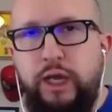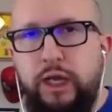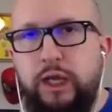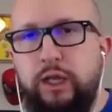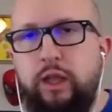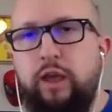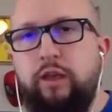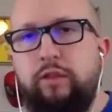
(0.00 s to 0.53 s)

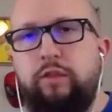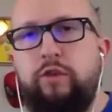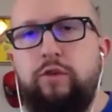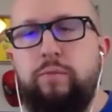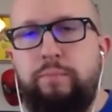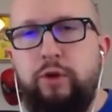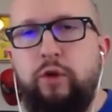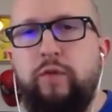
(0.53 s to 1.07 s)
free,
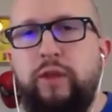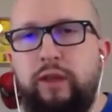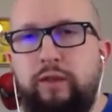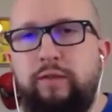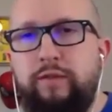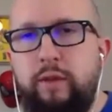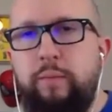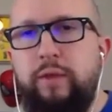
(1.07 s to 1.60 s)
like you're
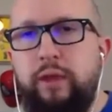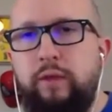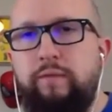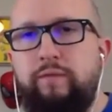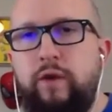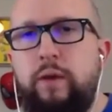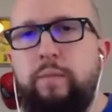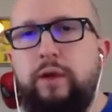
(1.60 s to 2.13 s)
building
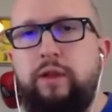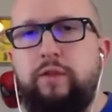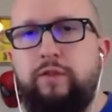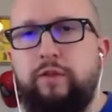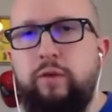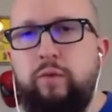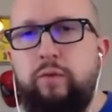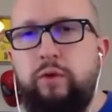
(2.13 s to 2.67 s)
something
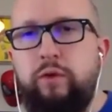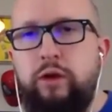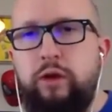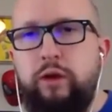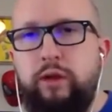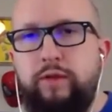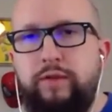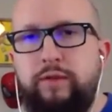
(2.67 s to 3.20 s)
from it.
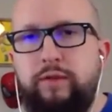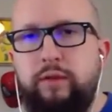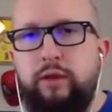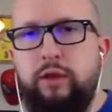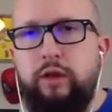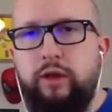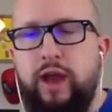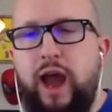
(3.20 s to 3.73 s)
So you're kind
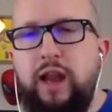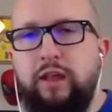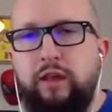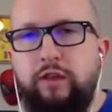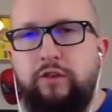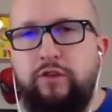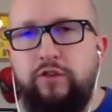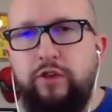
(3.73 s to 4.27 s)

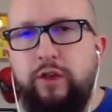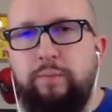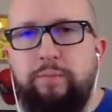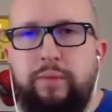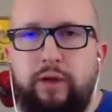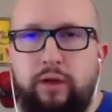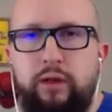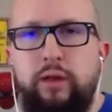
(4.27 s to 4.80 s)
of eating
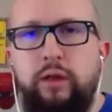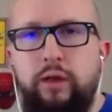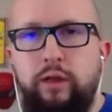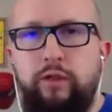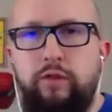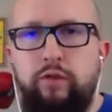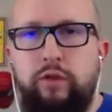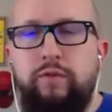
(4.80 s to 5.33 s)
shit, but
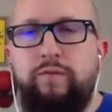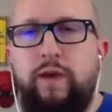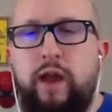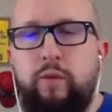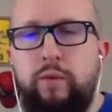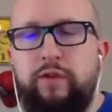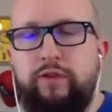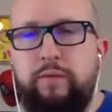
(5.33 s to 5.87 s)

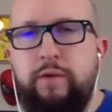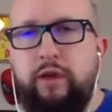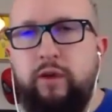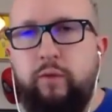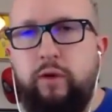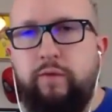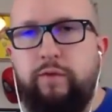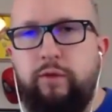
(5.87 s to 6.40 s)
you can
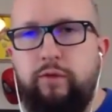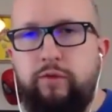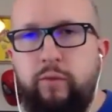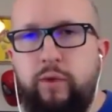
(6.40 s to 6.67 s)
find ways to make it